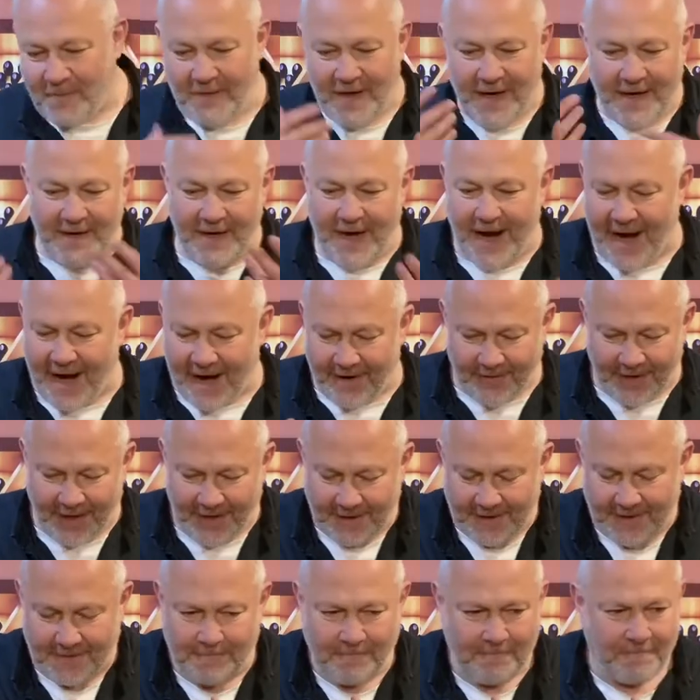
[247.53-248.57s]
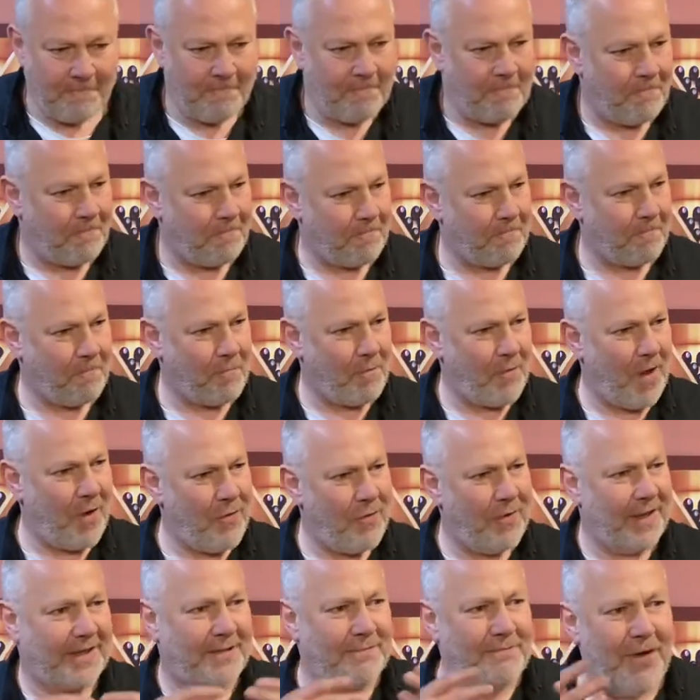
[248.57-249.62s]
Yeah, and it's
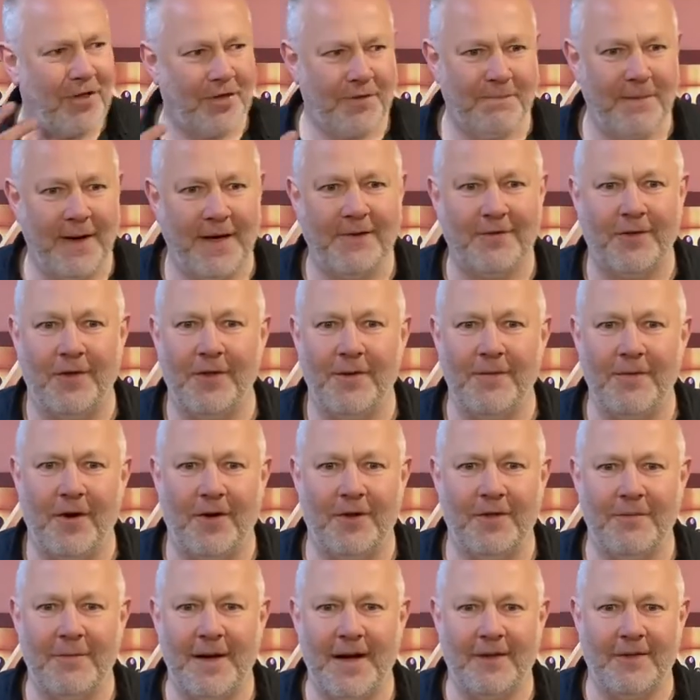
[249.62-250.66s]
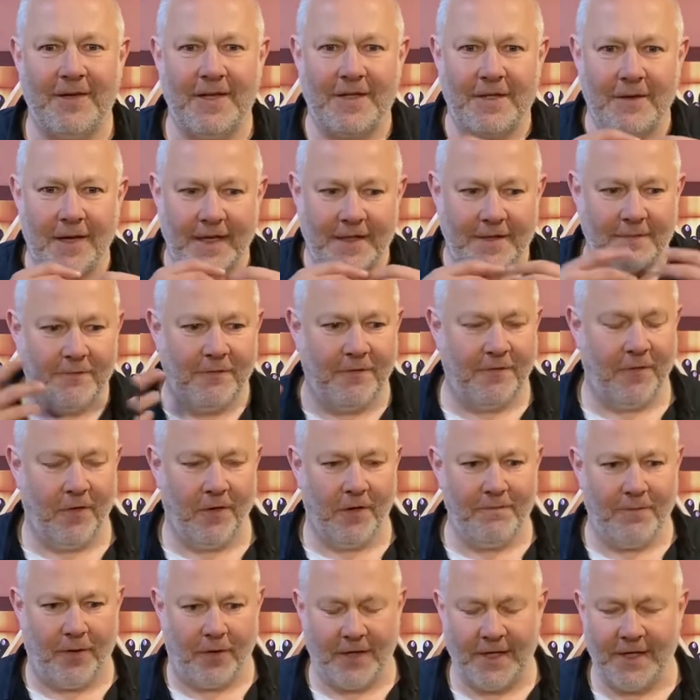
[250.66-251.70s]
much bigger on the mouth. It's
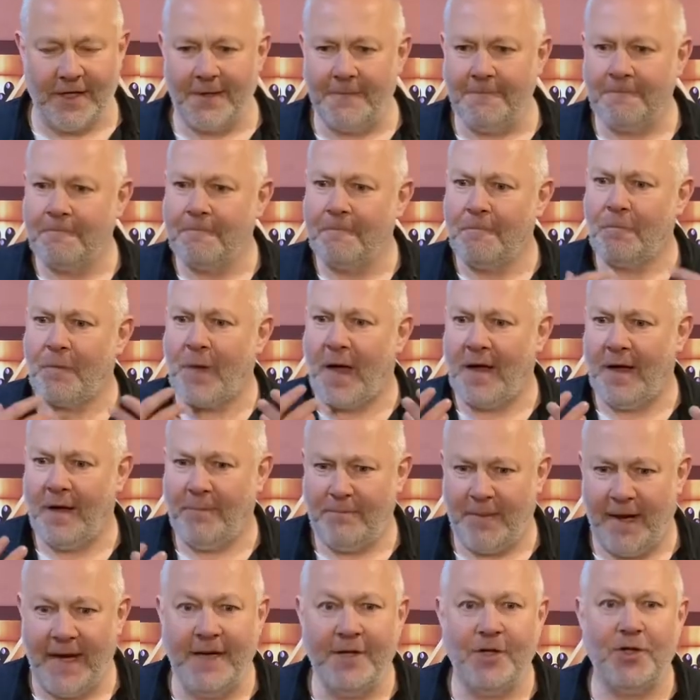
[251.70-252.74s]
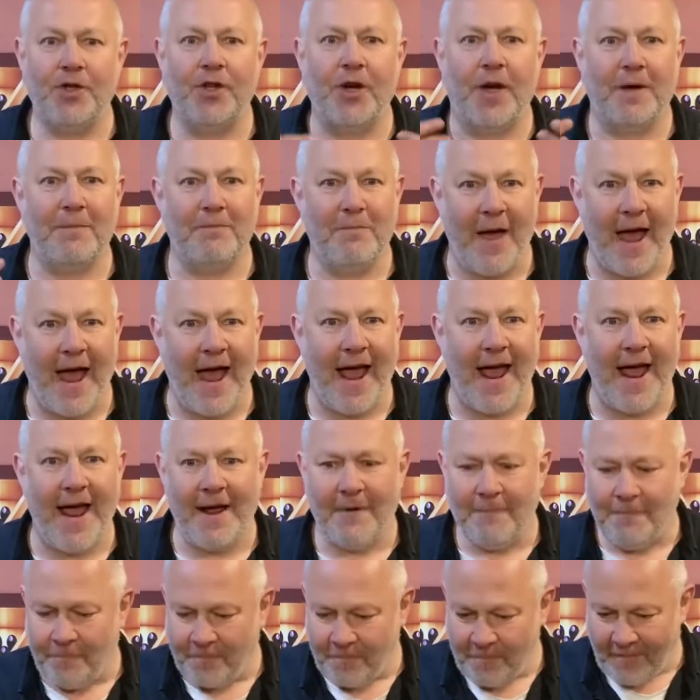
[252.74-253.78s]
fuller bodied, peach and pear,
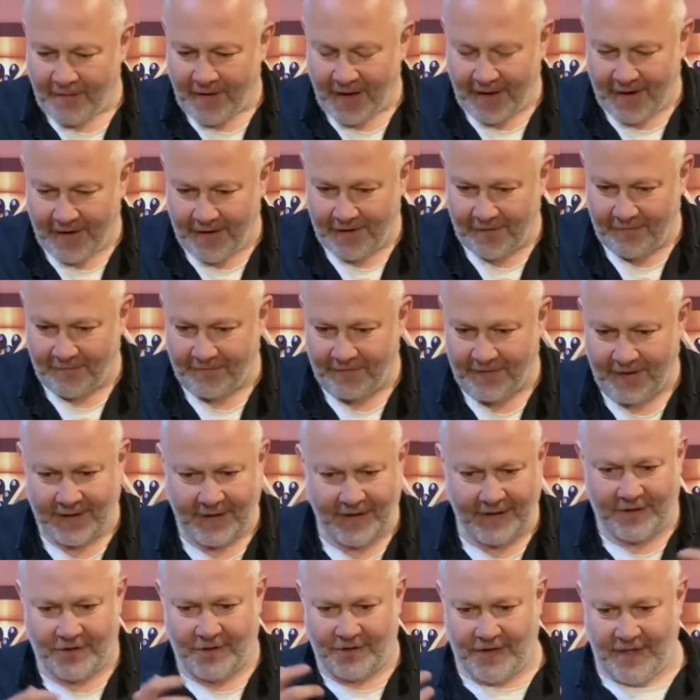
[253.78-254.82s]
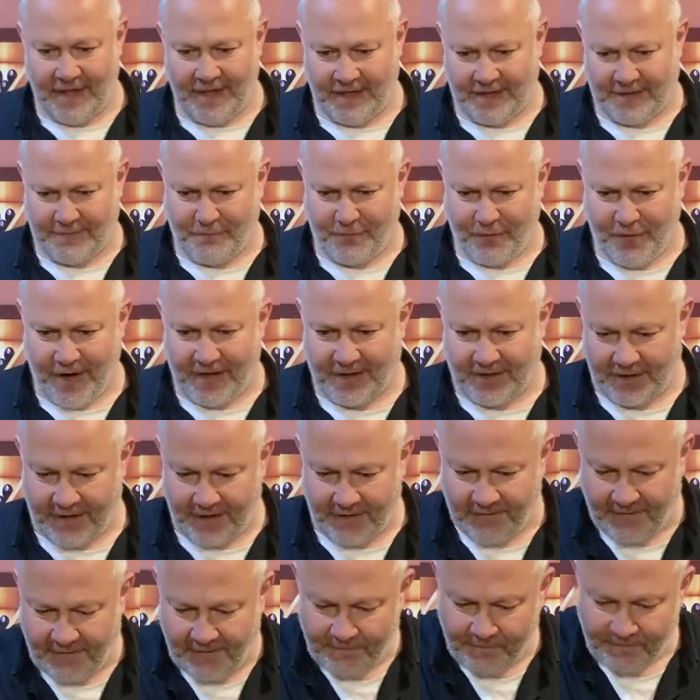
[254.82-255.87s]
and it's
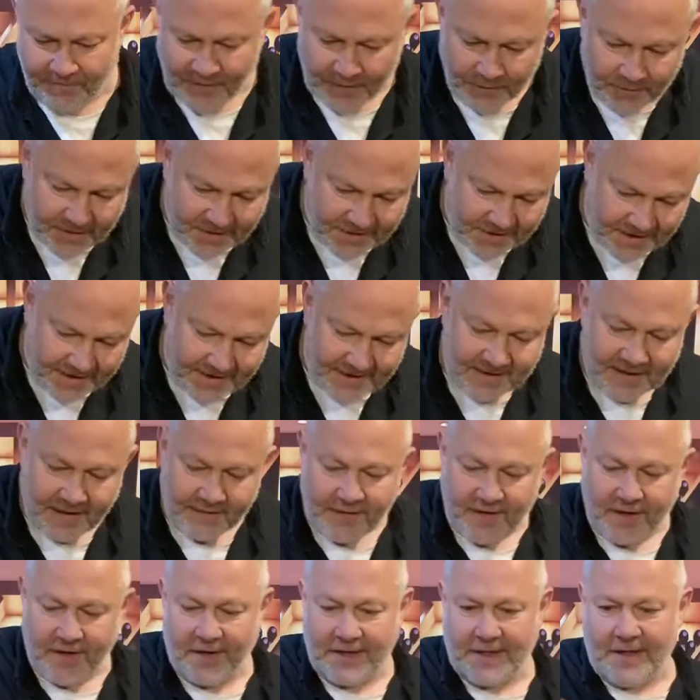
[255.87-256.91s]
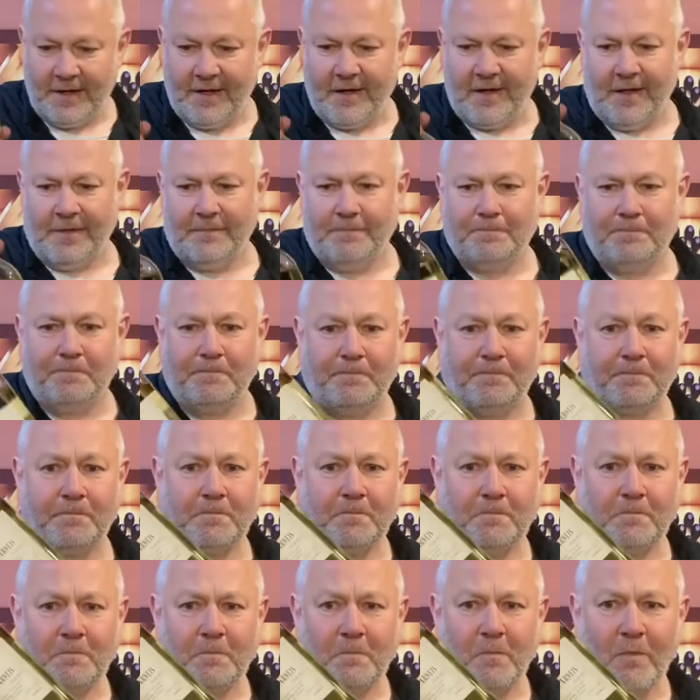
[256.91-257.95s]
expressive. What did I say? £7.99.
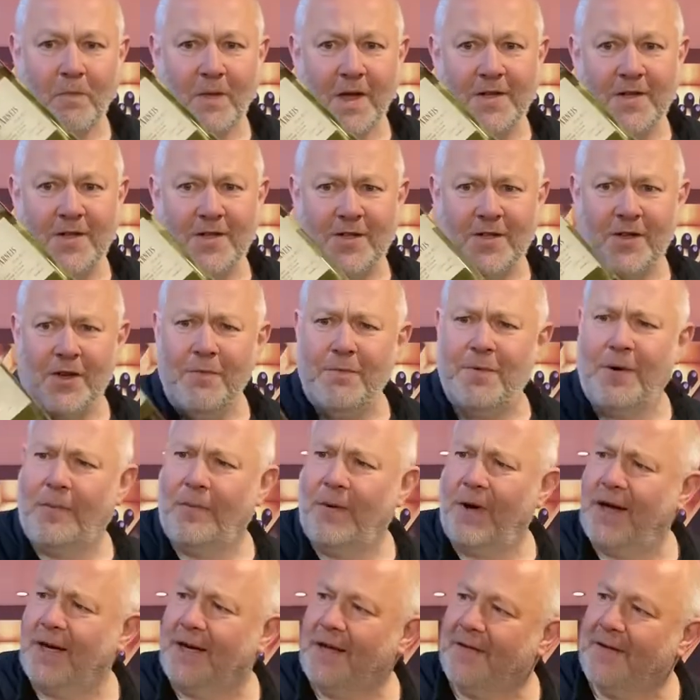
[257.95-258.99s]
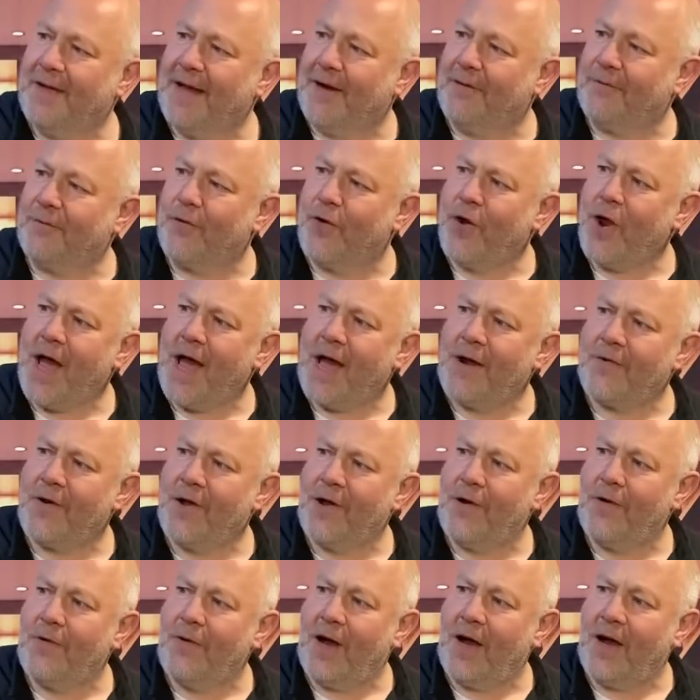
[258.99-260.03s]
Super wine at that.
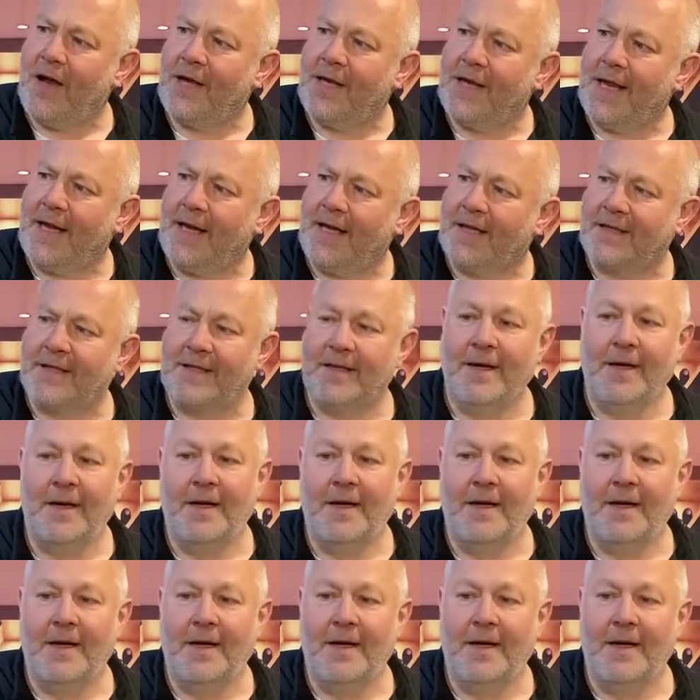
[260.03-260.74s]
Roero Arneis.